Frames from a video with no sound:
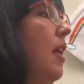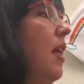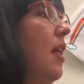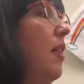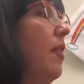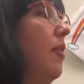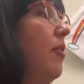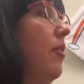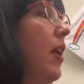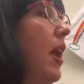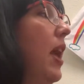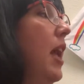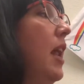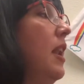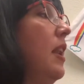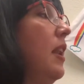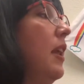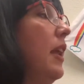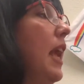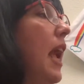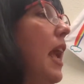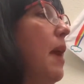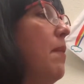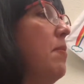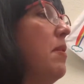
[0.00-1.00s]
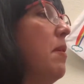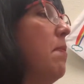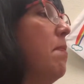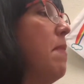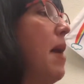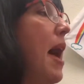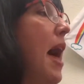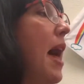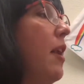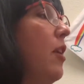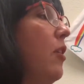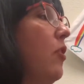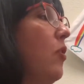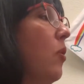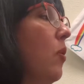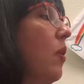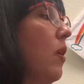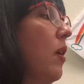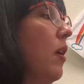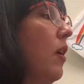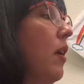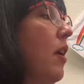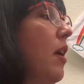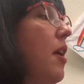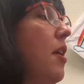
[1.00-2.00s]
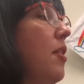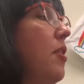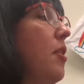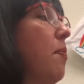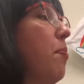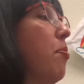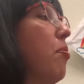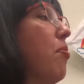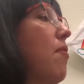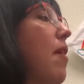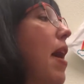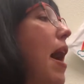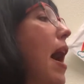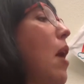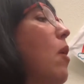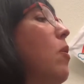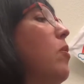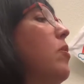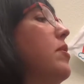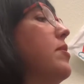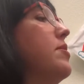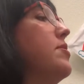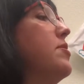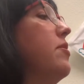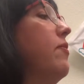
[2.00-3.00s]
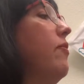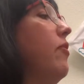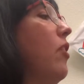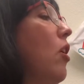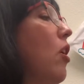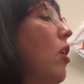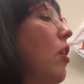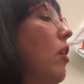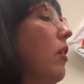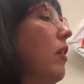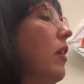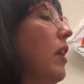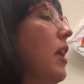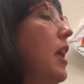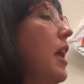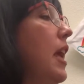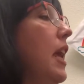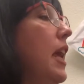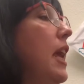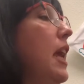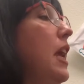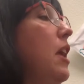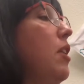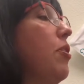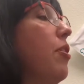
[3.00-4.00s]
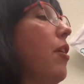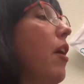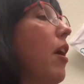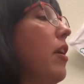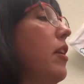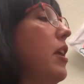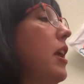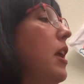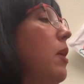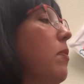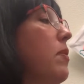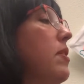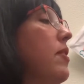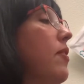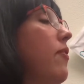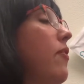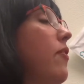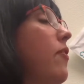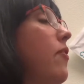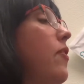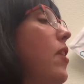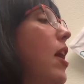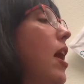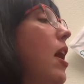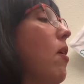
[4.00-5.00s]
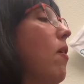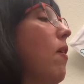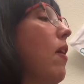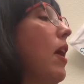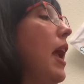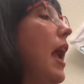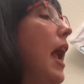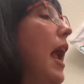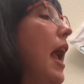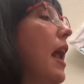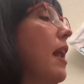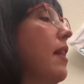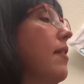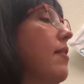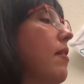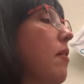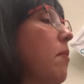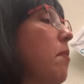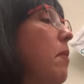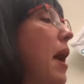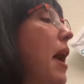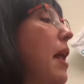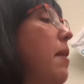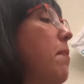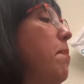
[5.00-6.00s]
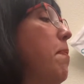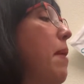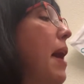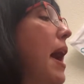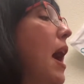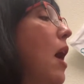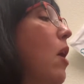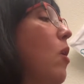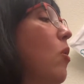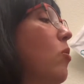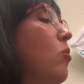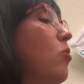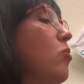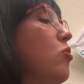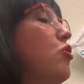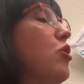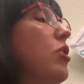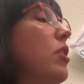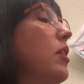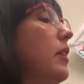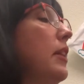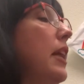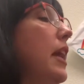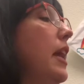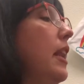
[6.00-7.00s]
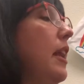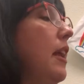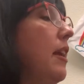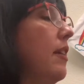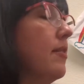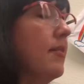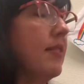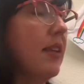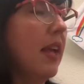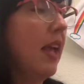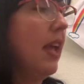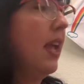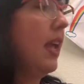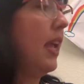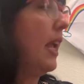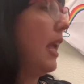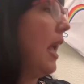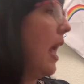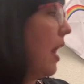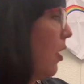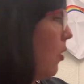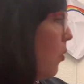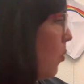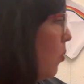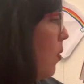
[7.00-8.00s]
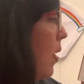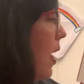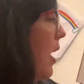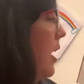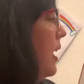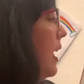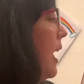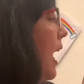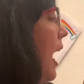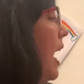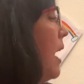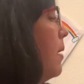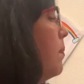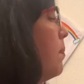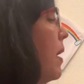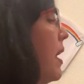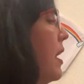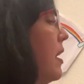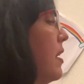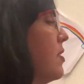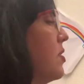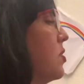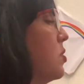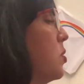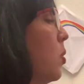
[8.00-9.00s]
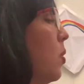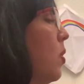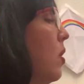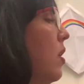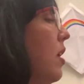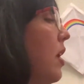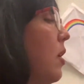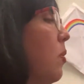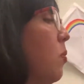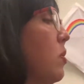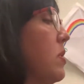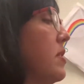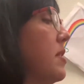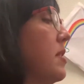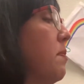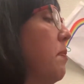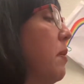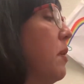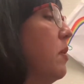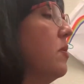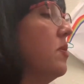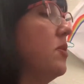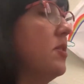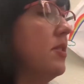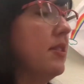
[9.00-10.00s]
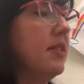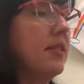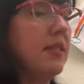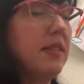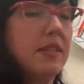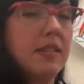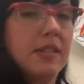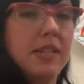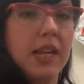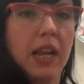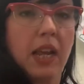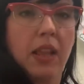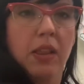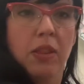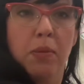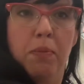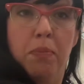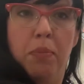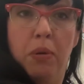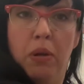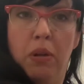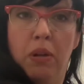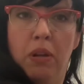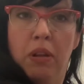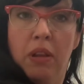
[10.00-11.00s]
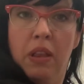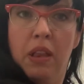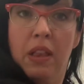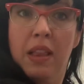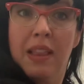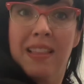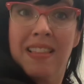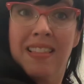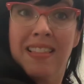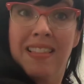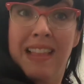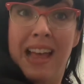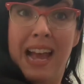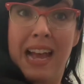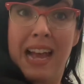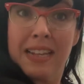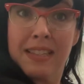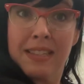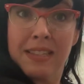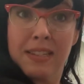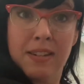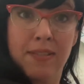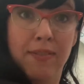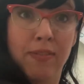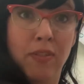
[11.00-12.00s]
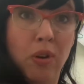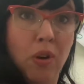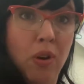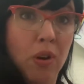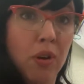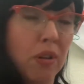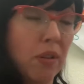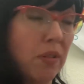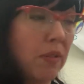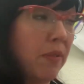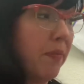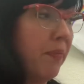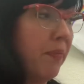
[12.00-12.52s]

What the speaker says: Then came the matador, the proudest of all. He thought he was very handsome and bowed to the ladies. He had a red cape and a sword and was supposed to stick the bull last of all.